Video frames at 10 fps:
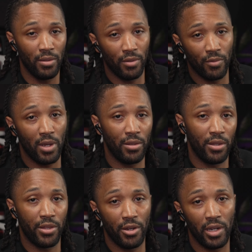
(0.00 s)
around the
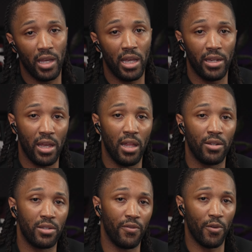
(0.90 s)

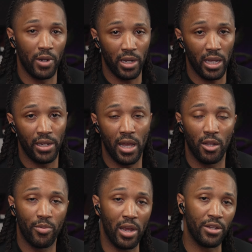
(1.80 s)
$39 to
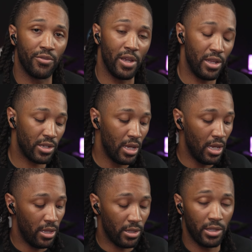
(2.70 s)
$49 price range.
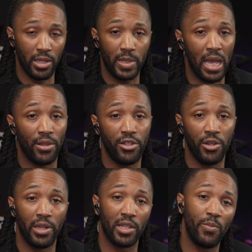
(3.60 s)
This is the sound that you
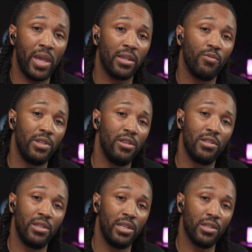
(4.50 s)
can expect when
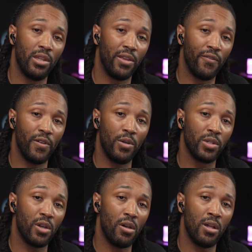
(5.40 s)
using these on a phone
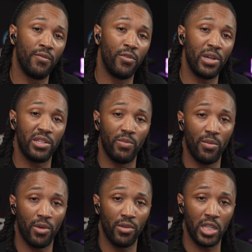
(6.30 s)
call, voice
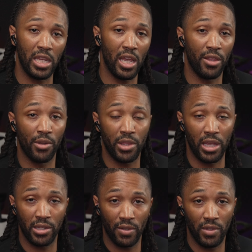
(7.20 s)
memos, and other
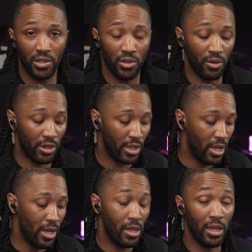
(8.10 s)
things of the sort.
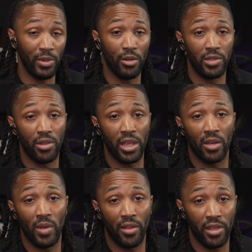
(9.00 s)
Let me know what you think
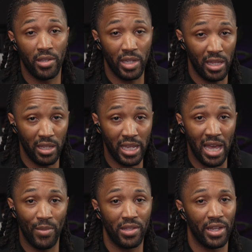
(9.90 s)
about this in the
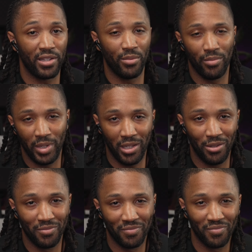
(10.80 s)
comment section below.